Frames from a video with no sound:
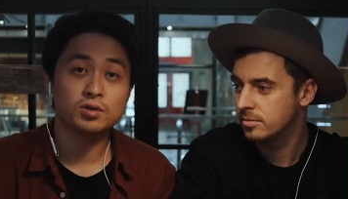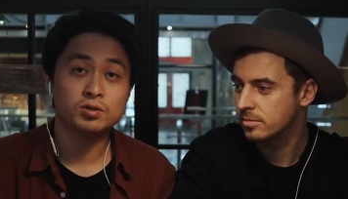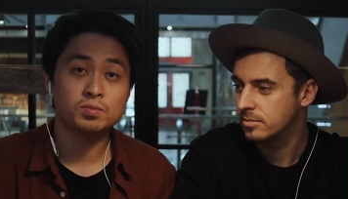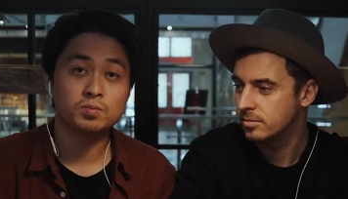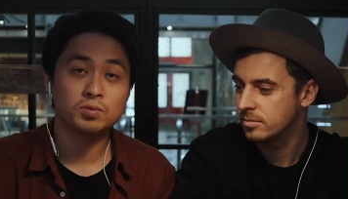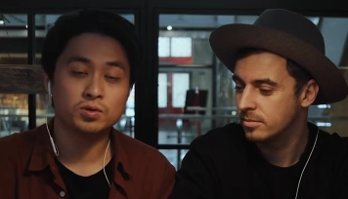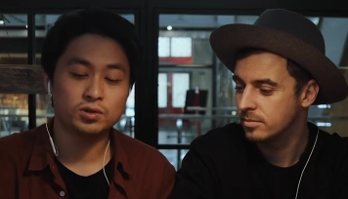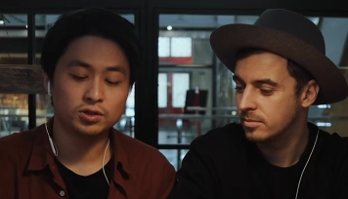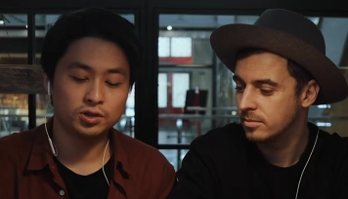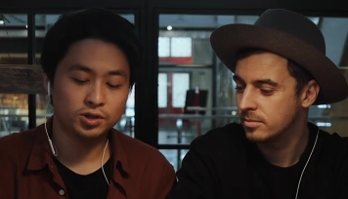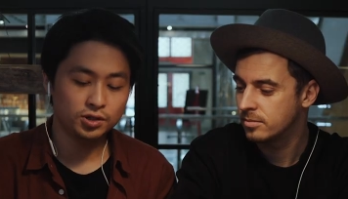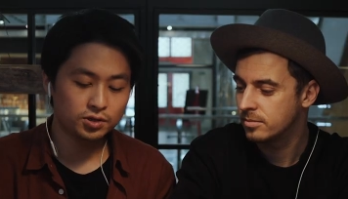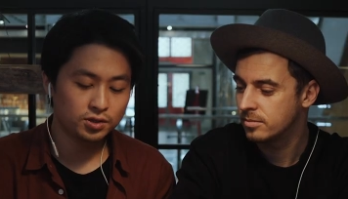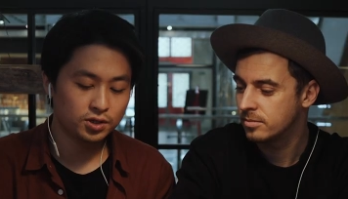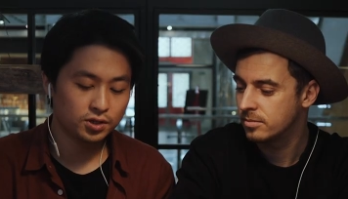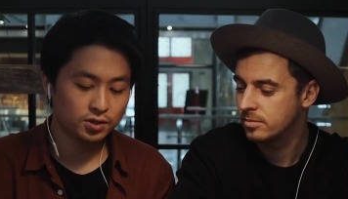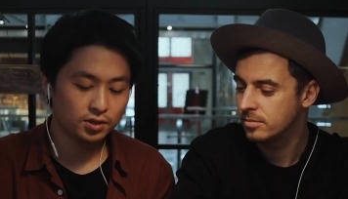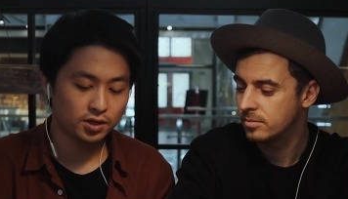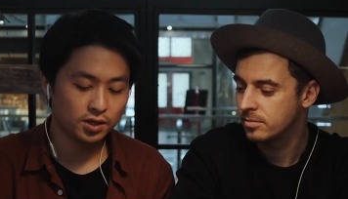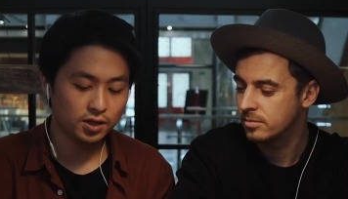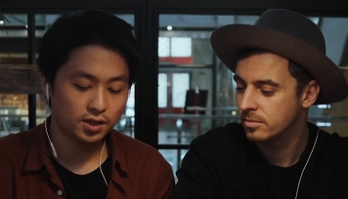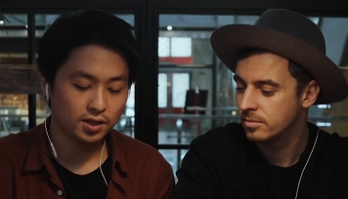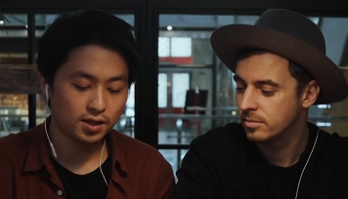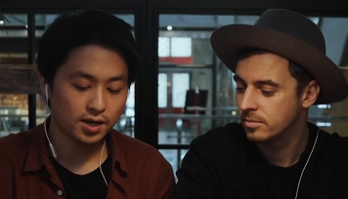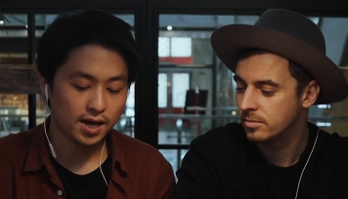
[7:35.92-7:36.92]
Speaker 1: Osborne, due to
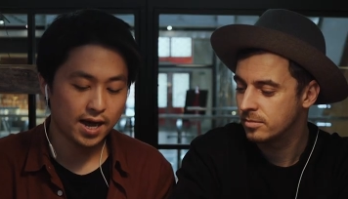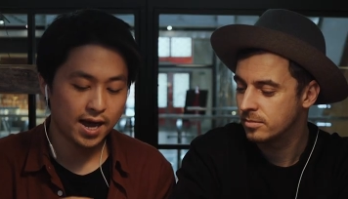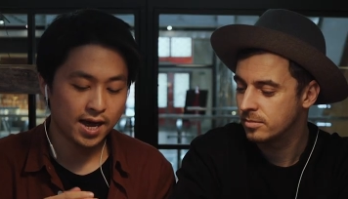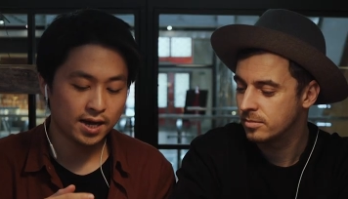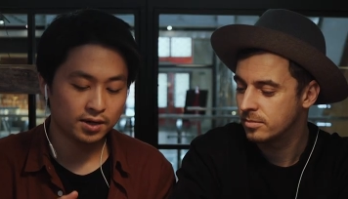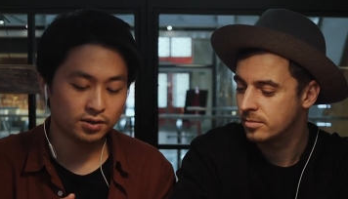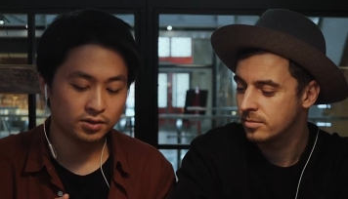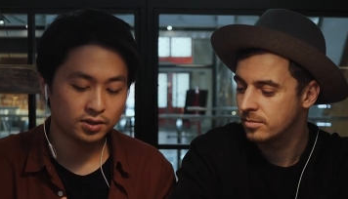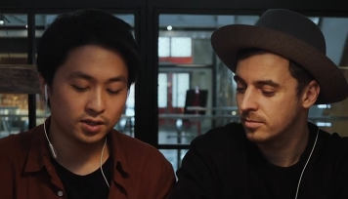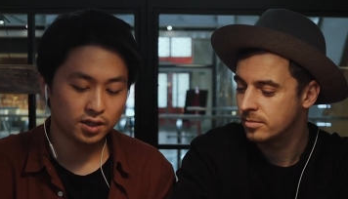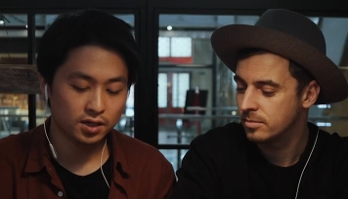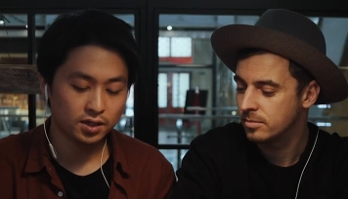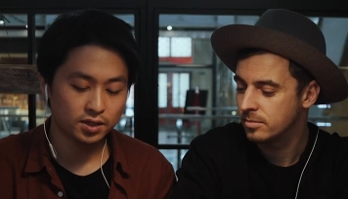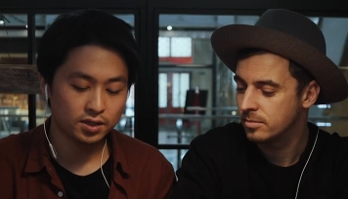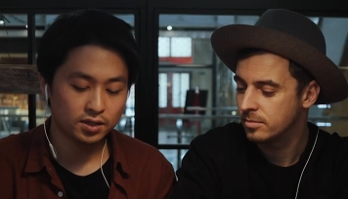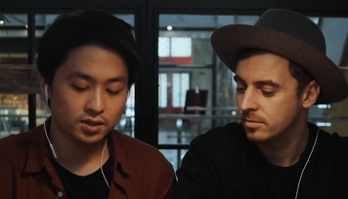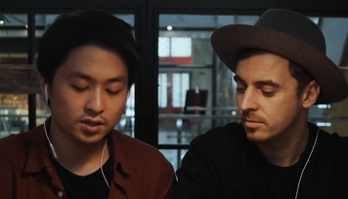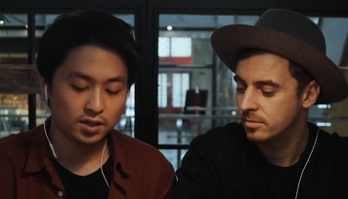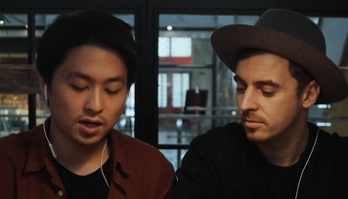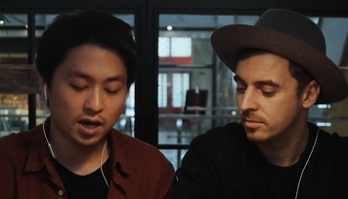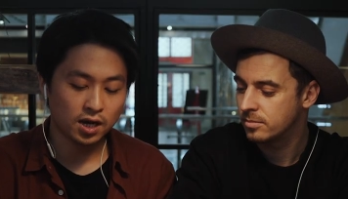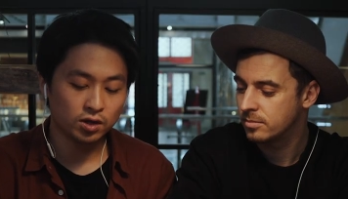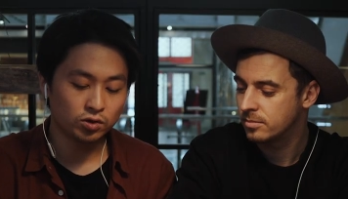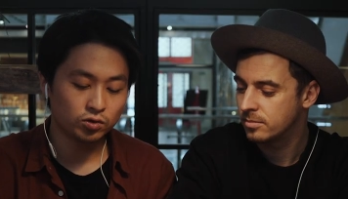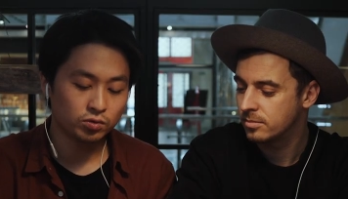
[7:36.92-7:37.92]
the
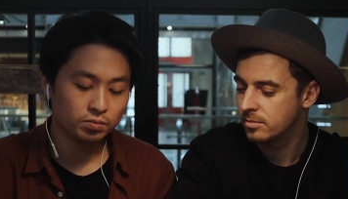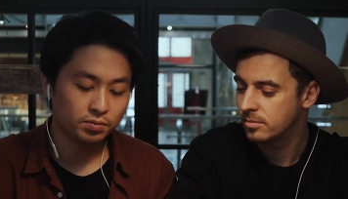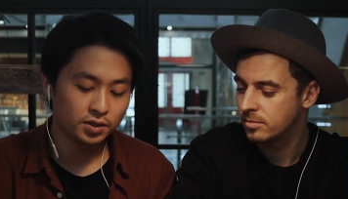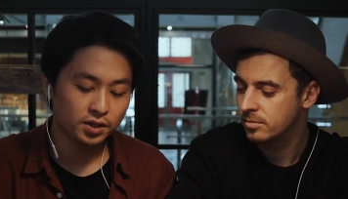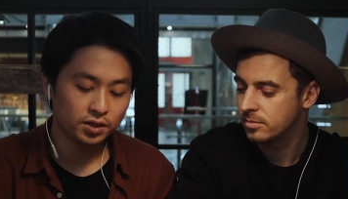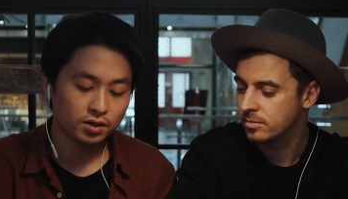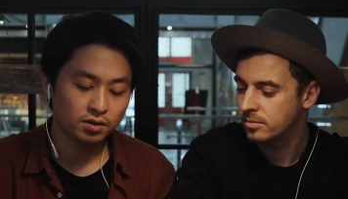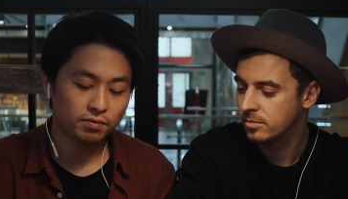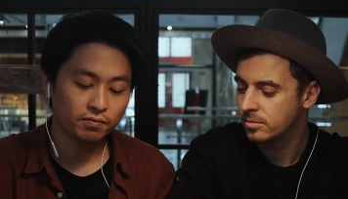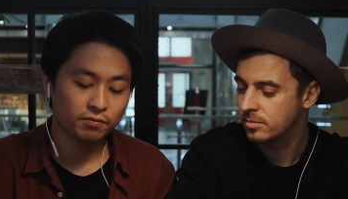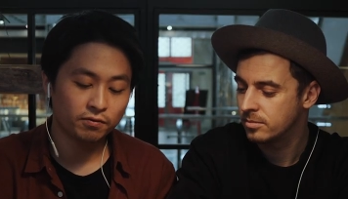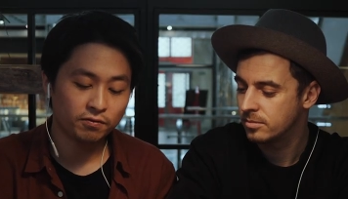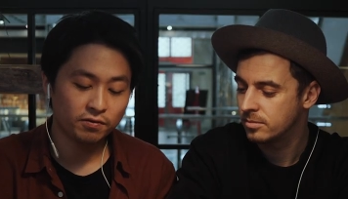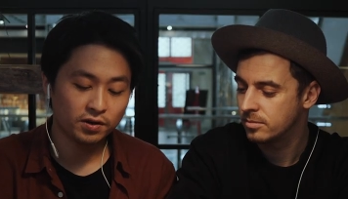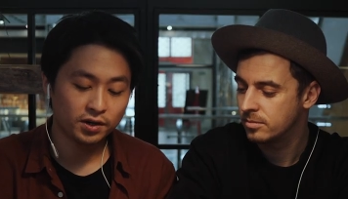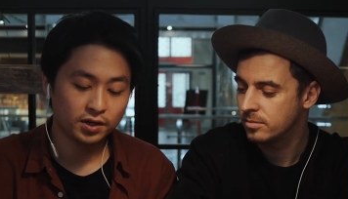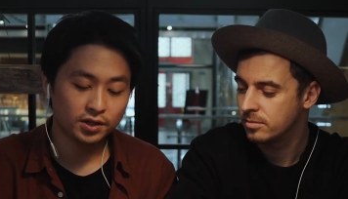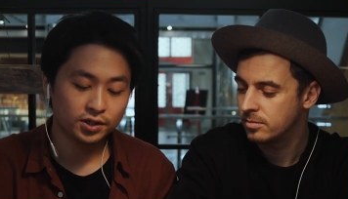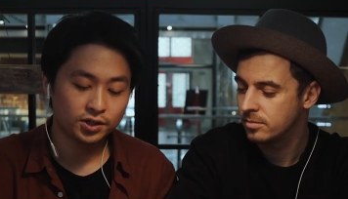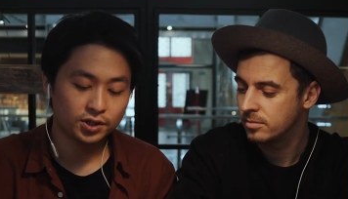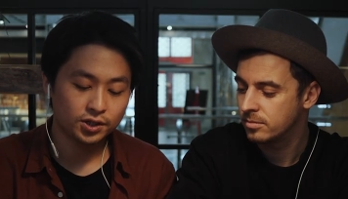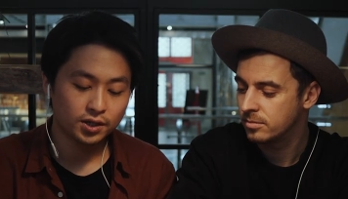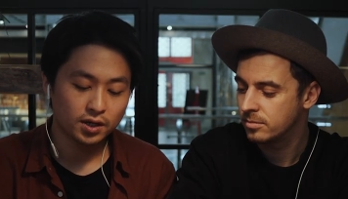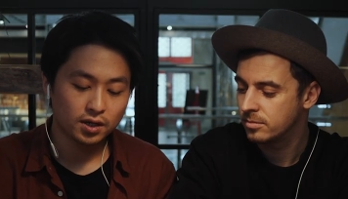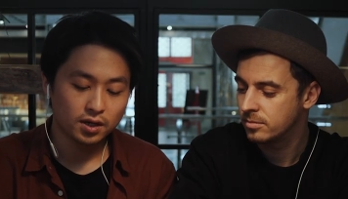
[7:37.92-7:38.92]
anodized aluminium
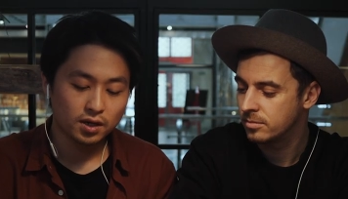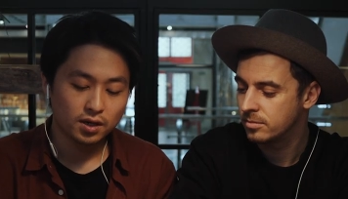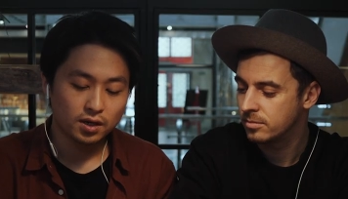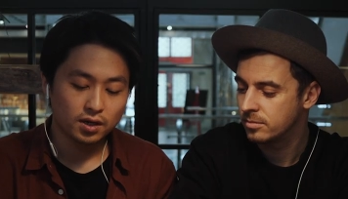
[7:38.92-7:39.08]
finish,